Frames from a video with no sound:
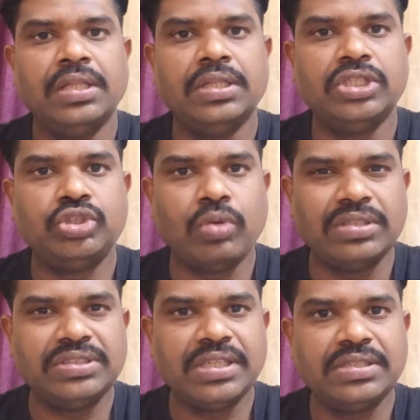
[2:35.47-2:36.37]
the Schwann
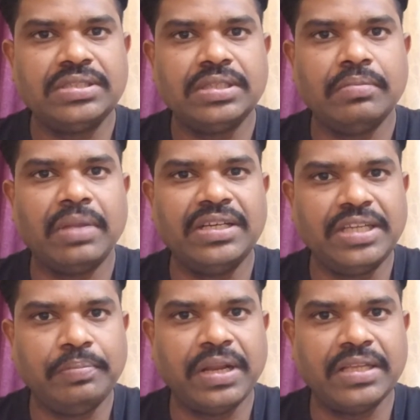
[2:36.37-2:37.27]
cells
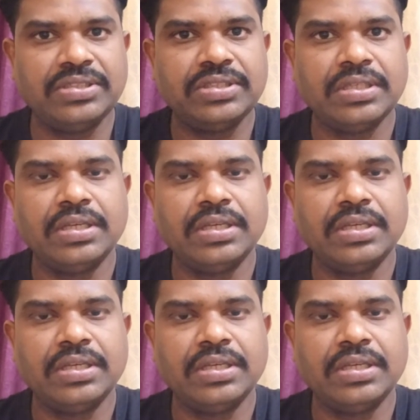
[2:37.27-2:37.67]
multiplies